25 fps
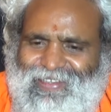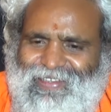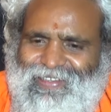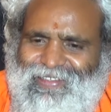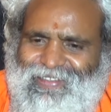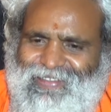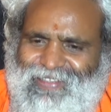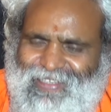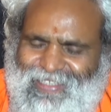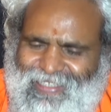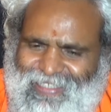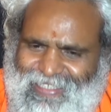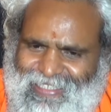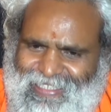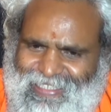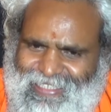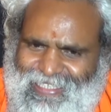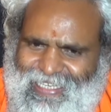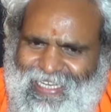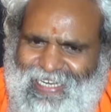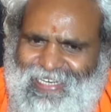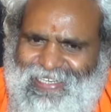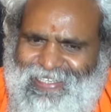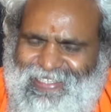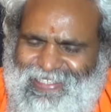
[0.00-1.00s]
the
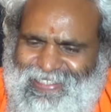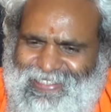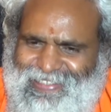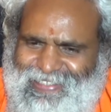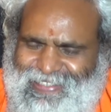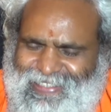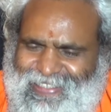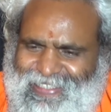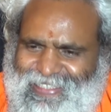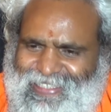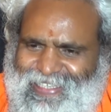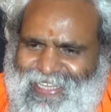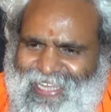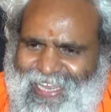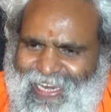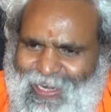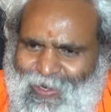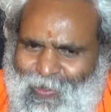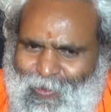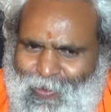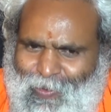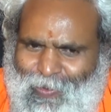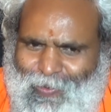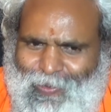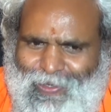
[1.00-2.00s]
crystal, is it
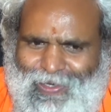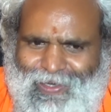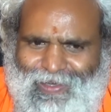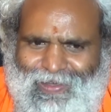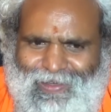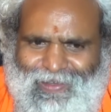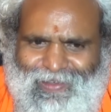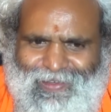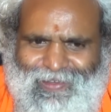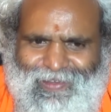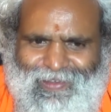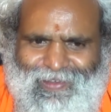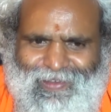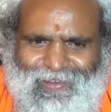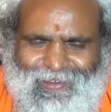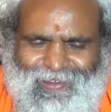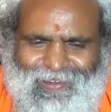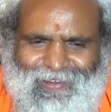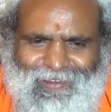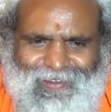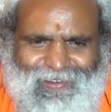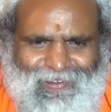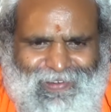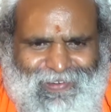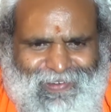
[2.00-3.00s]
yellow
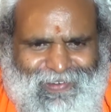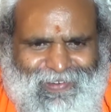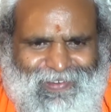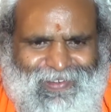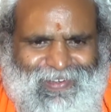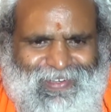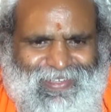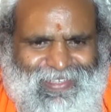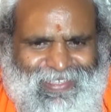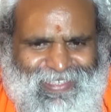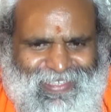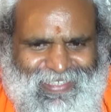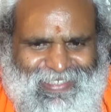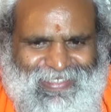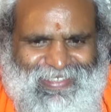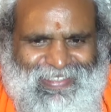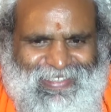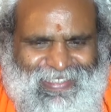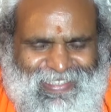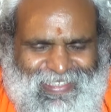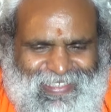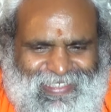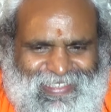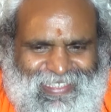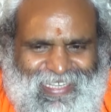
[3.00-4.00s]
or it is
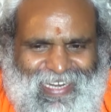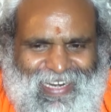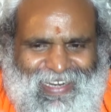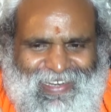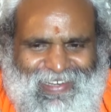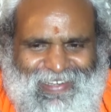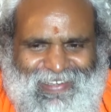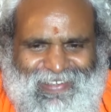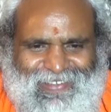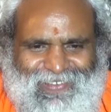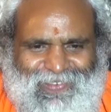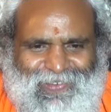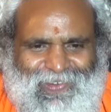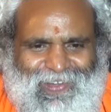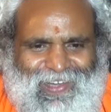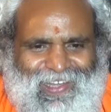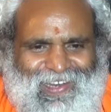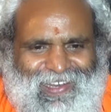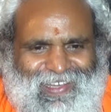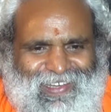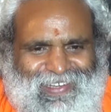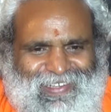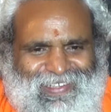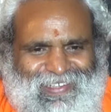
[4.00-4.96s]
crystal, no color?